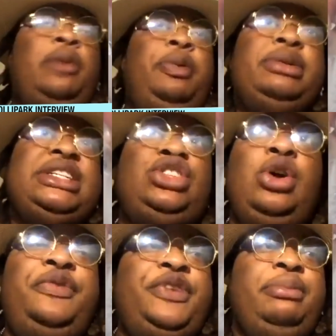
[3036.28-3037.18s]
people just
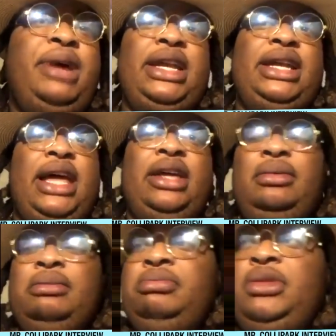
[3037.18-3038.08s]
do it for the money. Like,
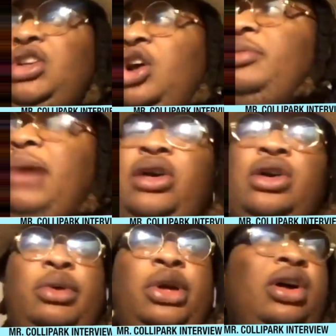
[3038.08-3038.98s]
you know, you might
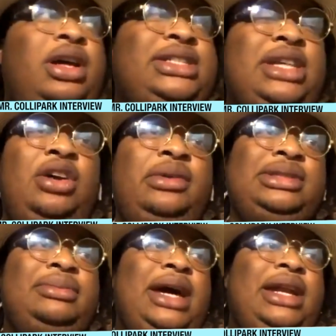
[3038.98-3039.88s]
go on to record a song with
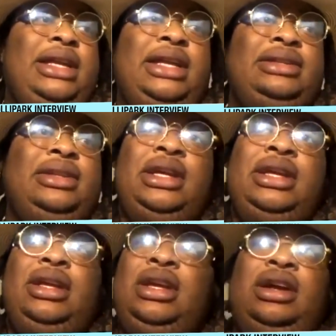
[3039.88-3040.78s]
somebody and,
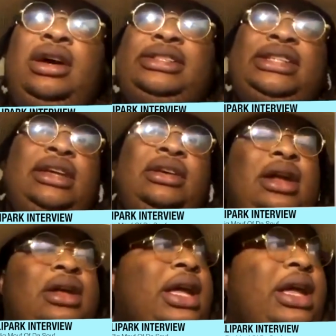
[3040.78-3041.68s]
you know what I'm saying? You're
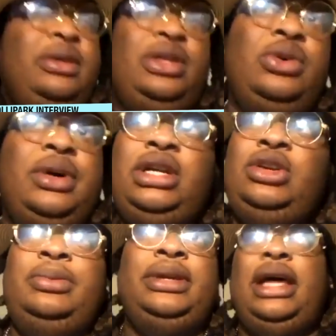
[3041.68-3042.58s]
like, can't you do what to
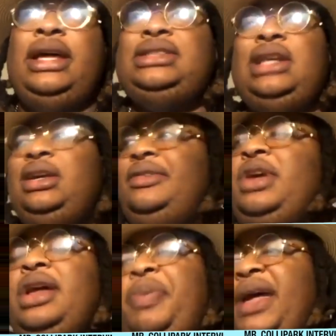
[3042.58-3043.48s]
do? But like you say, if
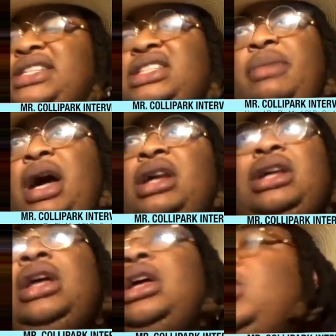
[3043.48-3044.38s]
you ain't passionate about
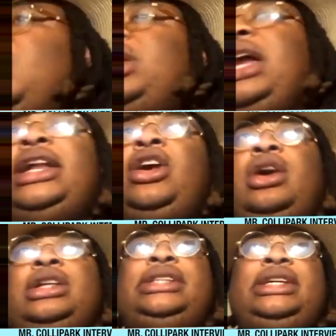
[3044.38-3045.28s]
it, you know, a lot of
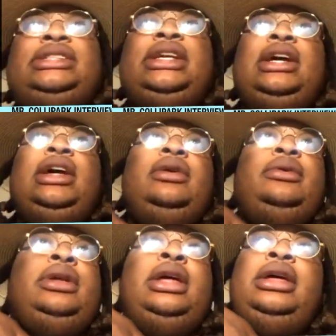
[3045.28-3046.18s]
artists that's,
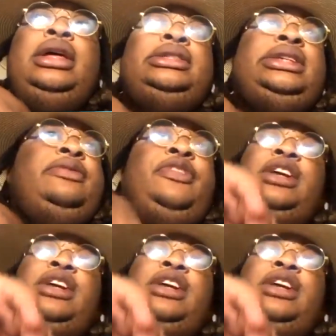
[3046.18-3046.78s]
for